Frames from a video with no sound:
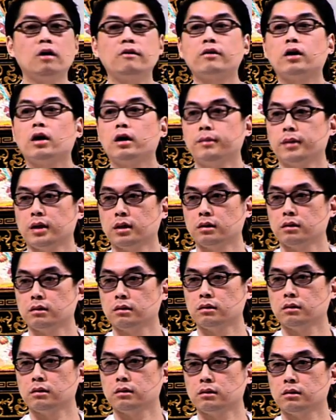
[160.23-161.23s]
of karma
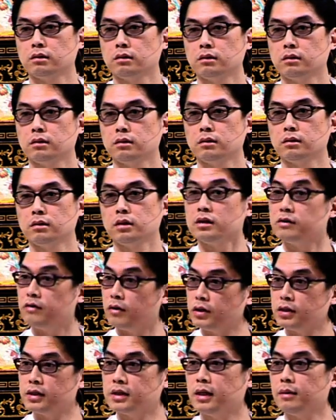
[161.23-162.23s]
is
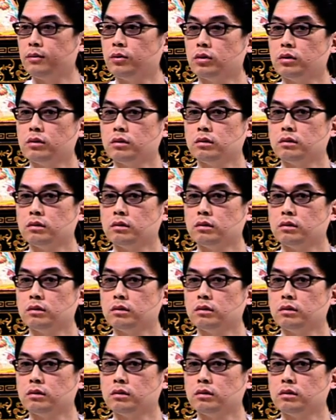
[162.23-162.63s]
very stable.